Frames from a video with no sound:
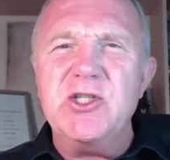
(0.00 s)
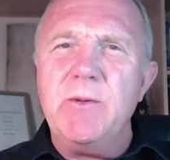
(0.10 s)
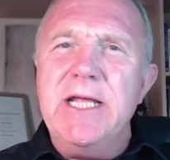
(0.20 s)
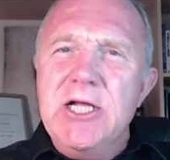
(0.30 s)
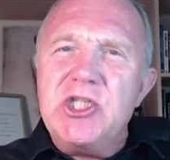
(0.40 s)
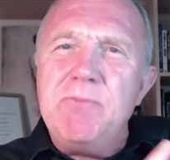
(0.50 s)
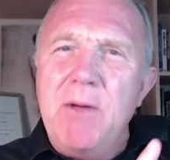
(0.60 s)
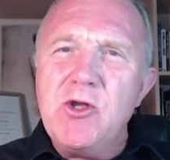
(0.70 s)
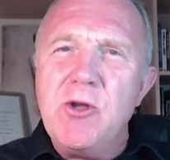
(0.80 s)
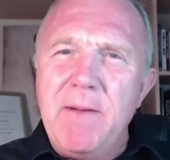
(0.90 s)
As we
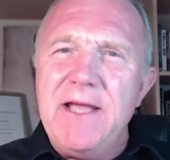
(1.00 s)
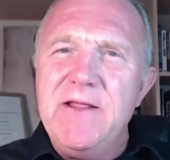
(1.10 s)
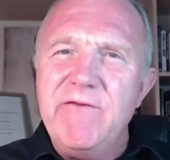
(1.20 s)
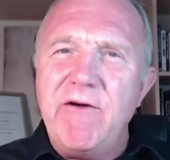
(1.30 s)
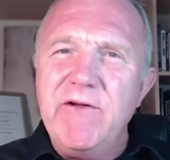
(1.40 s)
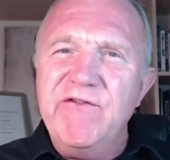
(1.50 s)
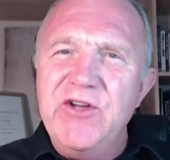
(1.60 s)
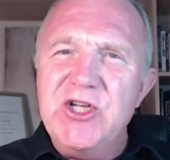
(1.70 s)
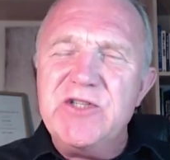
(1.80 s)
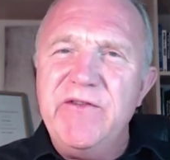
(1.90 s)
spoke about in the very
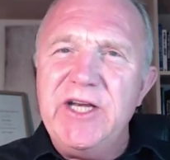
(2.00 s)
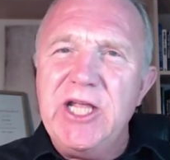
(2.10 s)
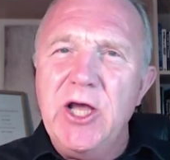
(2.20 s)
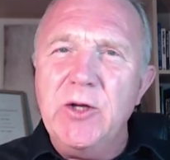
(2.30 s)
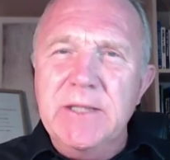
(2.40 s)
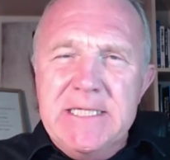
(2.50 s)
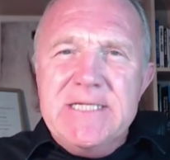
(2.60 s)
first video,